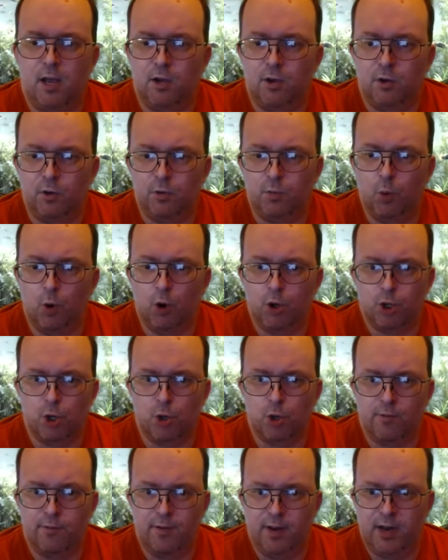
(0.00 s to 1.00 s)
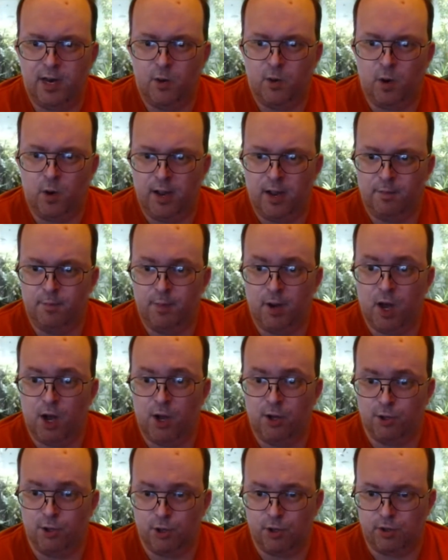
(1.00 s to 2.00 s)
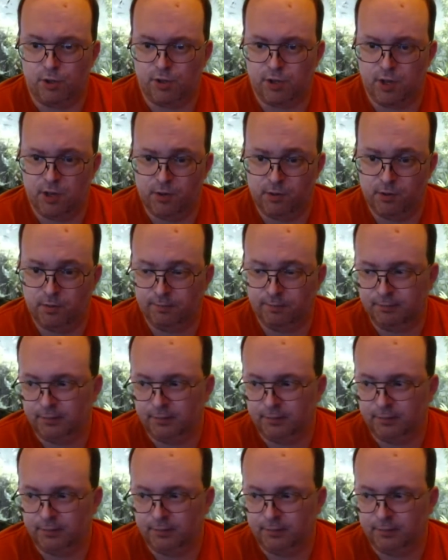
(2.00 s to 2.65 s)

a good wash off anyway and blanched. So